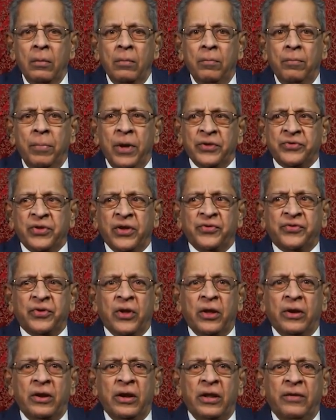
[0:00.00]
buses
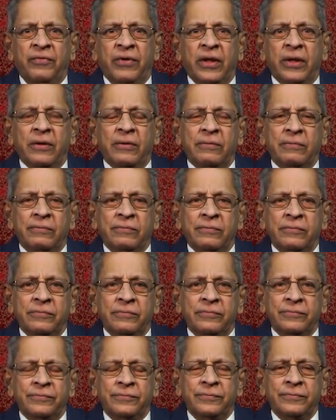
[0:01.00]
are leaving.
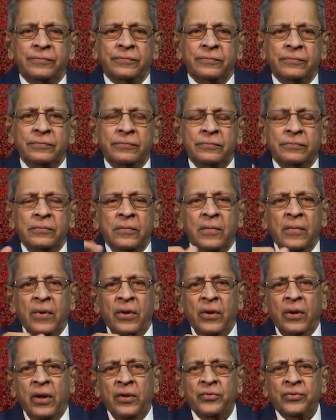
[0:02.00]

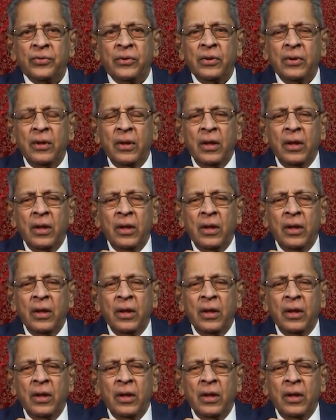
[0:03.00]
Yes?